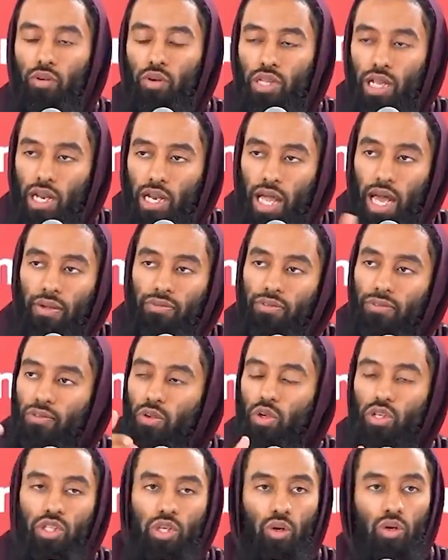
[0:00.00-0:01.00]
or the life of
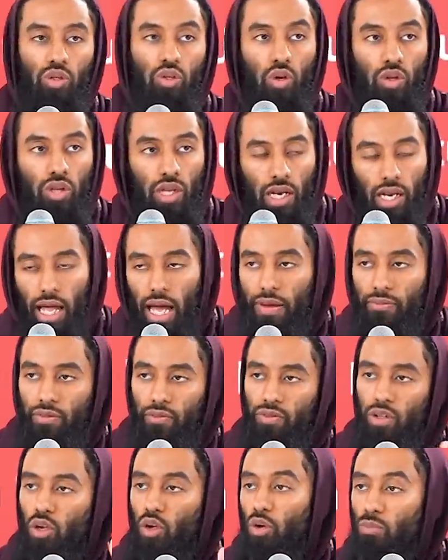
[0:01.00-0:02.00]
your children or the life
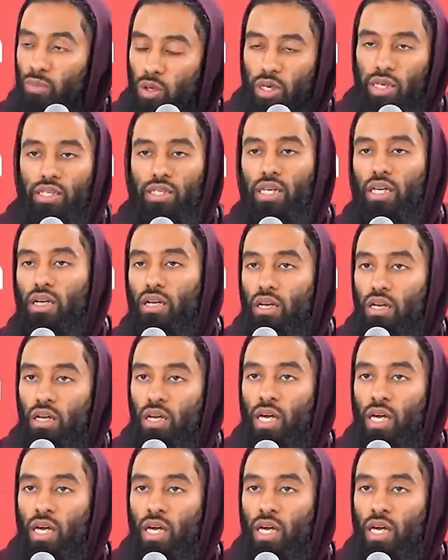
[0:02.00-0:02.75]
of the community.